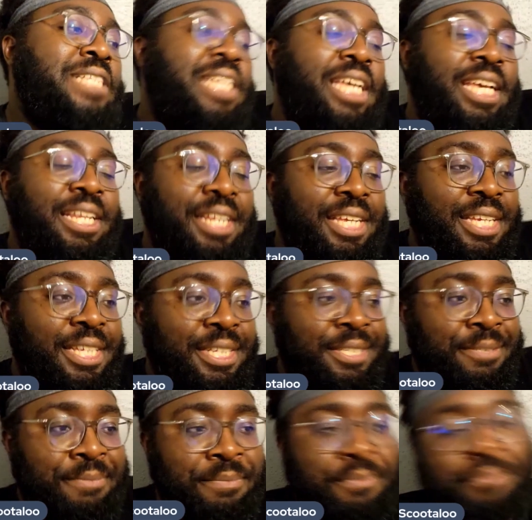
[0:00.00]
And then
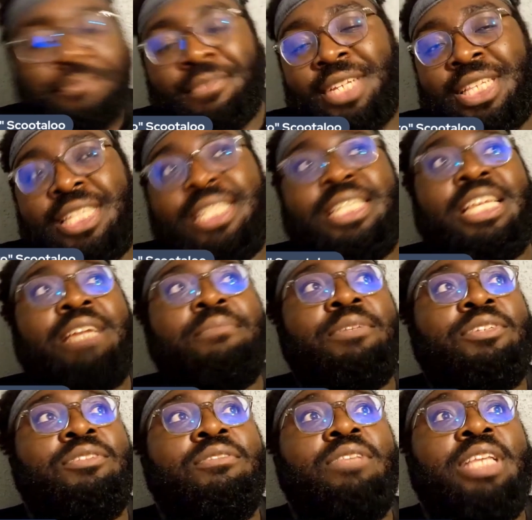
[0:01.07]
the segment
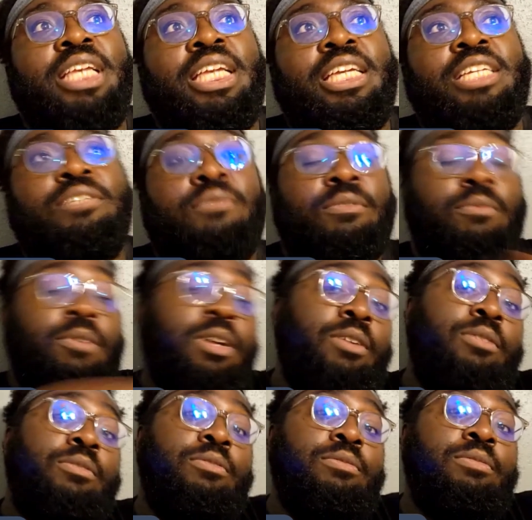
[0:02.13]
truly ends with
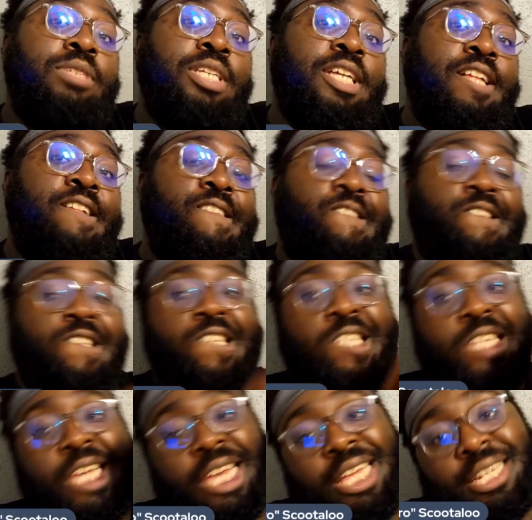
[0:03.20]
Rose
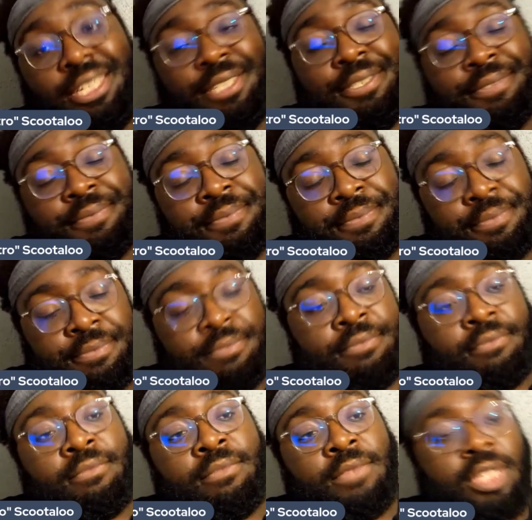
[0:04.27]
hitting
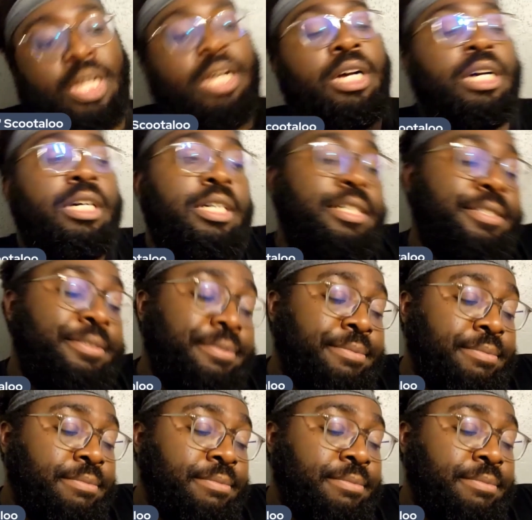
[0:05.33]
Perez